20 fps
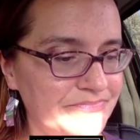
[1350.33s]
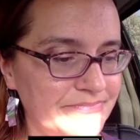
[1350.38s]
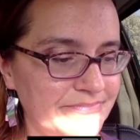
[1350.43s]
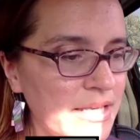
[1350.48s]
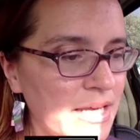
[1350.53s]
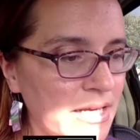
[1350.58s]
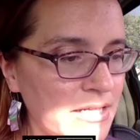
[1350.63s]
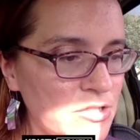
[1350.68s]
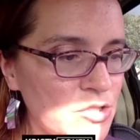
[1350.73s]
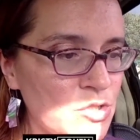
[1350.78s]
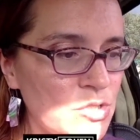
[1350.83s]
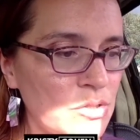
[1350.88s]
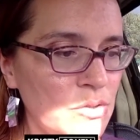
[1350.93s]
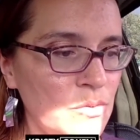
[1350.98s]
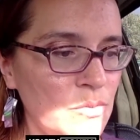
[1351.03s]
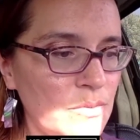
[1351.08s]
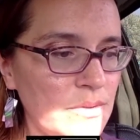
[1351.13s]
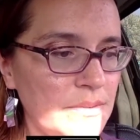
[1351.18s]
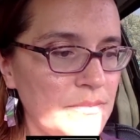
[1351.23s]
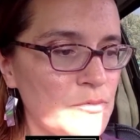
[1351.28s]
So
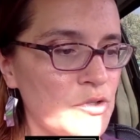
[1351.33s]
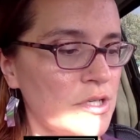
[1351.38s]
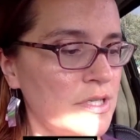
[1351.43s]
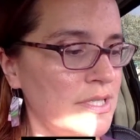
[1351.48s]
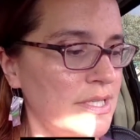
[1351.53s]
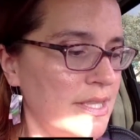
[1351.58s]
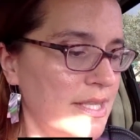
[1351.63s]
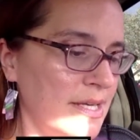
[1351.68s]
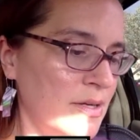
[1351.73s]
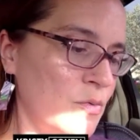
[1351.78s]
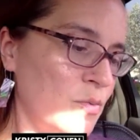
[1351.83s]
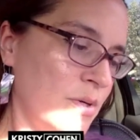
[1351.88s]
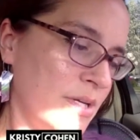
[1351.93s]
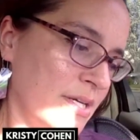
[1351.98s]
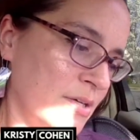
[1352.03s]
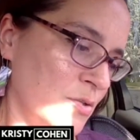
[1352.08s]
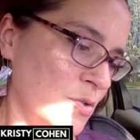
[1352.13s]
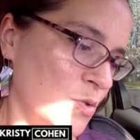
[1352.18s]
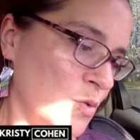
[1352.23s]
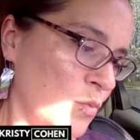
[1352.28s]
I'm trying to think what
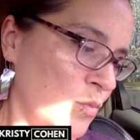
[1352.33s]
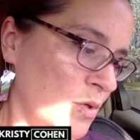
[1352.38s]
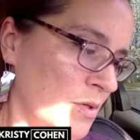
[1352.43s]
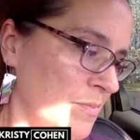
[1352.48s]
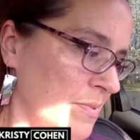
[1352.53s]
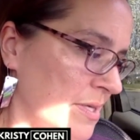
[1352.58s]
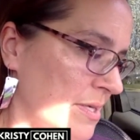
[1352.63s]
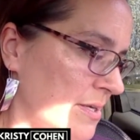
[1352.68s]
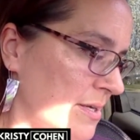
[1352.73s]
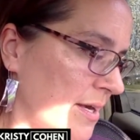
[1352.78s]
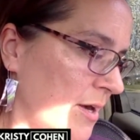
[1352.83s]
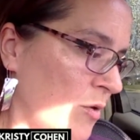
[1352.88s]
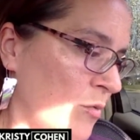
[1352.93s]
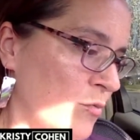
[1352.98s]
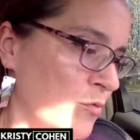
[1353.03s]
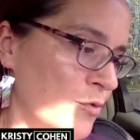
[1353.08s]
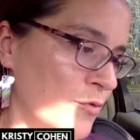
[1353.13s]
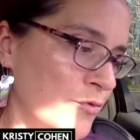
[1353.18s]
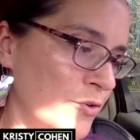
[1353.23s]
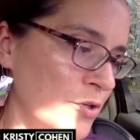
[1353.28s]
else would be helpful
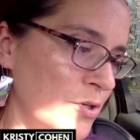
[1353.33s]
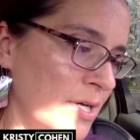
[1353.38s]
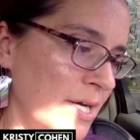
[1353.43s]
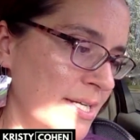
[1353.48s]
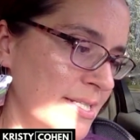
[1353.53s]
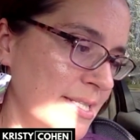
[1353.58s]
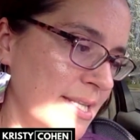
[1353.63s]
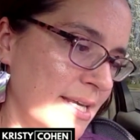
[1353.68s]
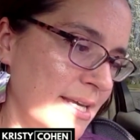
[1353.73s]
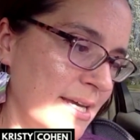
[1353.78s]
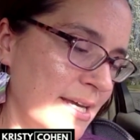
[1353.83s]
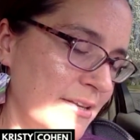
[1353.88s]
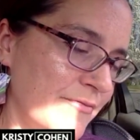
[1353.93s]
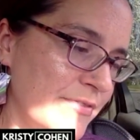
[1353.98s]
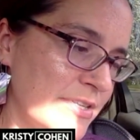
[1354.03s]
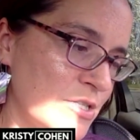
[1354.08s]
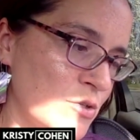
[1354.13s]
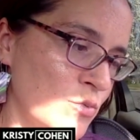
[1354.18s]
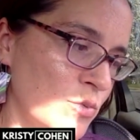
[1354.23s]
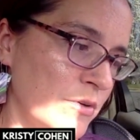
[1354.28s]
for you guys, like kind of as a
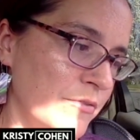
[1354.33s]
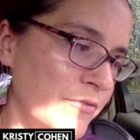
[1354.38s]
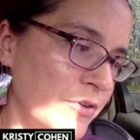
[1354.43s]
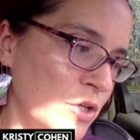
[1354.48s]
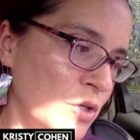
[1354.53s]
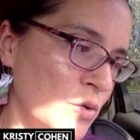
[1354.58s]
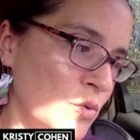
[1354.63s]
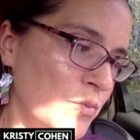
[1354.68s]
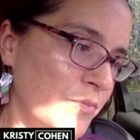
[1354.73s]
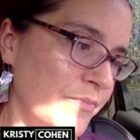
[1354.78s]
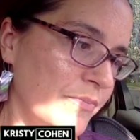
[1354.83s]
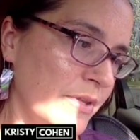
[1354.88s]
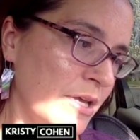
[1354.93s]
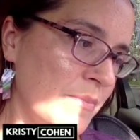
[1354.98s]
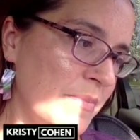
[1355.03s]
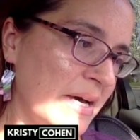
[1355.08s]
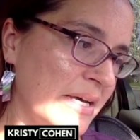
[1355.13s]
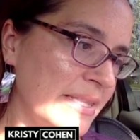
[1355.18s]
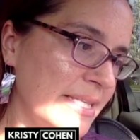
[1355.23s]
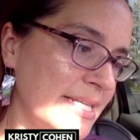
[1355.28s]
review
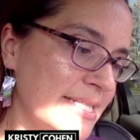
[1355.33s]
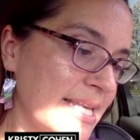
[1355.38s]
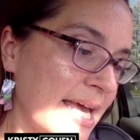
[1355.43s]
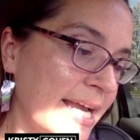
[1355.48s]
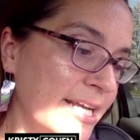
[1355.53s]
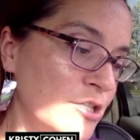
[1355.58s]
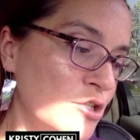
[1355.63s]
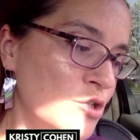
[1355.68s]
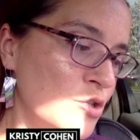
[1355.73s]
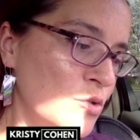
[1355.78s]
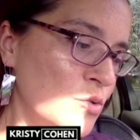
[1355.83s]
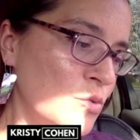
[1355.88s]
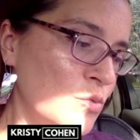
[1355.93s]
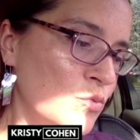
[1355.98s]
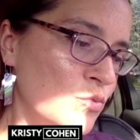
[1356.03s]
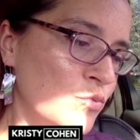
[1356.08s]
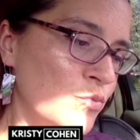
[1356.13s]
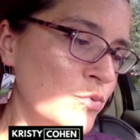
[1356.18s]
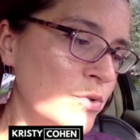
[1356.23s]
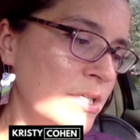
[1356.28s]
about this. I do
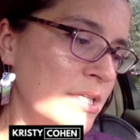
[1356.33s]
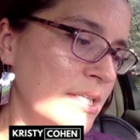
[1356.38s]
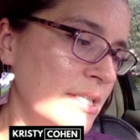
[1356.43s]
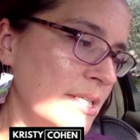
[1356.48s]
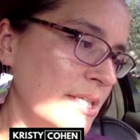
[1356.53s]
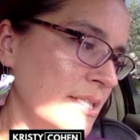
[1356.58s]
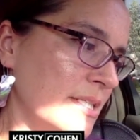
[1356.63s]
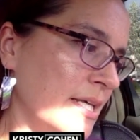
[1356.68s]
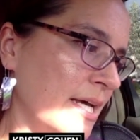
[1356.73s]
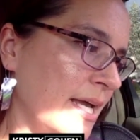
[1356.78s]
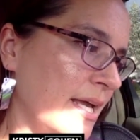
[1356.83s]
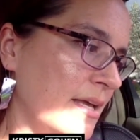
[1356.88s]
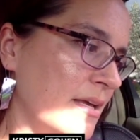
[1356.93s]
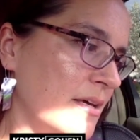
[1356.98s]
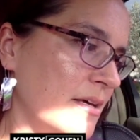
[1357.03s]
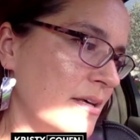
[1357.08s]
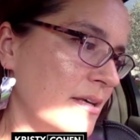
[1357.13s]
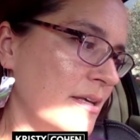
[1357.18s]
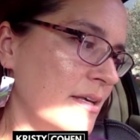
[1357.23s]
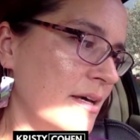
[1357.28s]
really like,
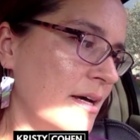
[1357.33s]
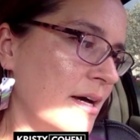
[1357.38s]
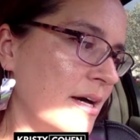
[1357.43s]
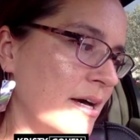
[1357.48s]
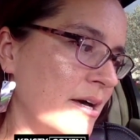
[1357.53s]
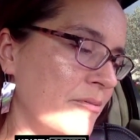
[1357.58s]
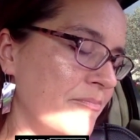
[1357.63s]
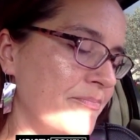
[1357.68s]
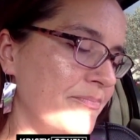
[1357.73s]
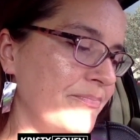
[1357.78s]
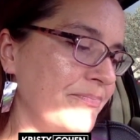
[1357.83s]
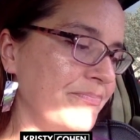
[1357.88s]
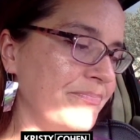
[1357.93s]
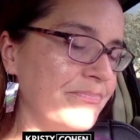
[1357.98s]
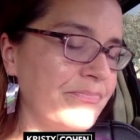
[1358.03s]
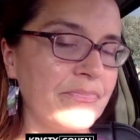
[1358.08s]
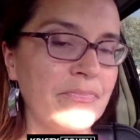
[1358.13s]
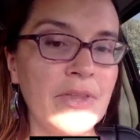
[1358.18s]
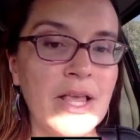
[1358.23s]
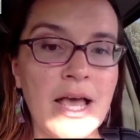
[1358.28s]
I'm
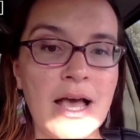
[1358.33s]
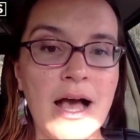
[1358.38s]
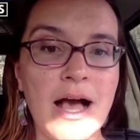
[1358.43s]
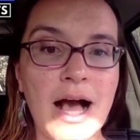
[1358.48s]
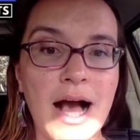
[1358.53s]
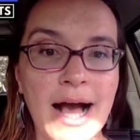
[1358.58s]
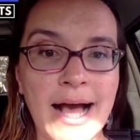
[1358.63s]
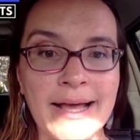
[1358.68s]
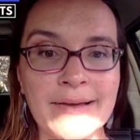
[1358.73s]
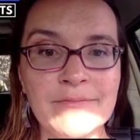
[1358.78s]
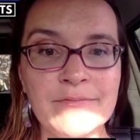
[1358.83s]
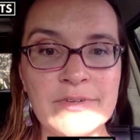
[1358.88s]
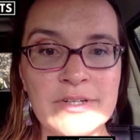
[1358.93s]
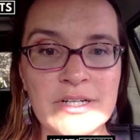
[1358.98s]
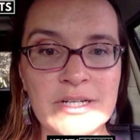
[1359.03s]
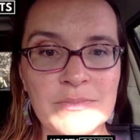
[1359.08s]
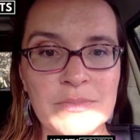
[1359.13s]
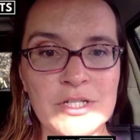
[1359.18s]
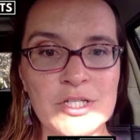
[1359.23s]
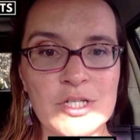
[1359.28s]
very
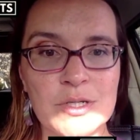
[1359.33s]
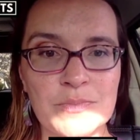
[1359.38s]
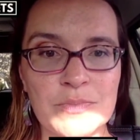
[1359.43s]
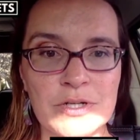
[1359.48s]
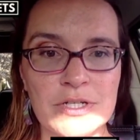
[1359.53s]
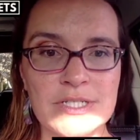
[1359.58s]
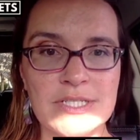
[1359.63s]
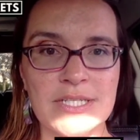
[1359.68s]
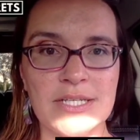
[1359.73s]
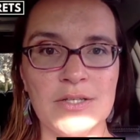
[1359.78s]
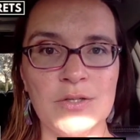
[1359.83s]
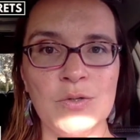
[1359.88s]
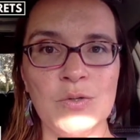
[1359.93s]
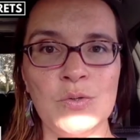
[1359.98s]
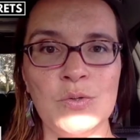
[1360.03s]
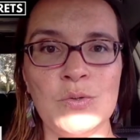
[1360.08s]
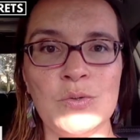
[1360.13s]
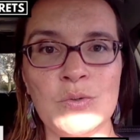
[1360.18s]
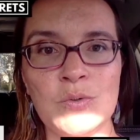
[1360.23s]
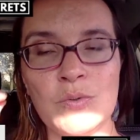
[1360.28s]
much a person
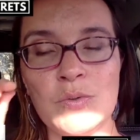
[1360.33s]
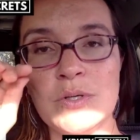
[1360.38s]
who,